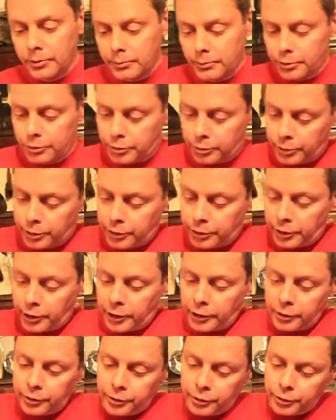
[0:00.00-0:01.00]
Between
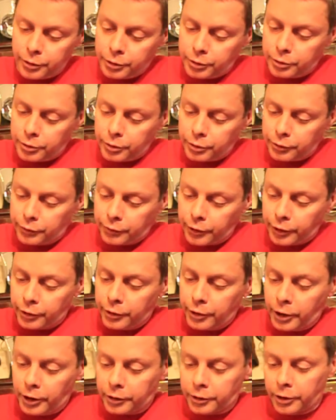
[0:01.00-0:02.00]
that and this red
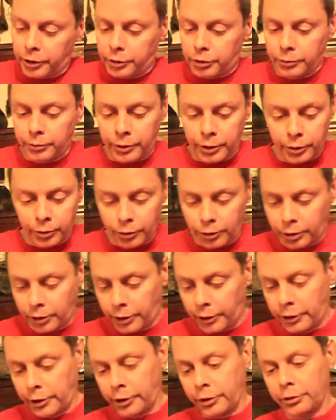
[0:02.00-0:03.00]
dot, that's about all
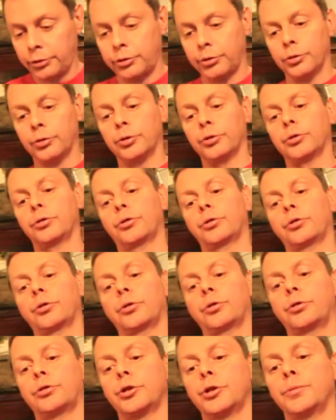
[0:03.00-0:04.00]
I added to it. It's a
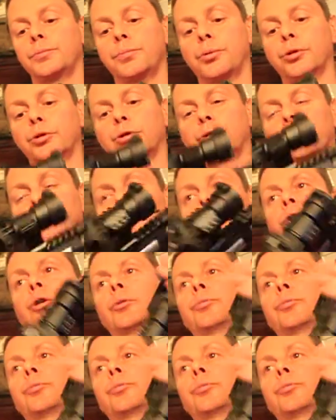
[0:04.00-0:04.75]
cheap Bushnell. I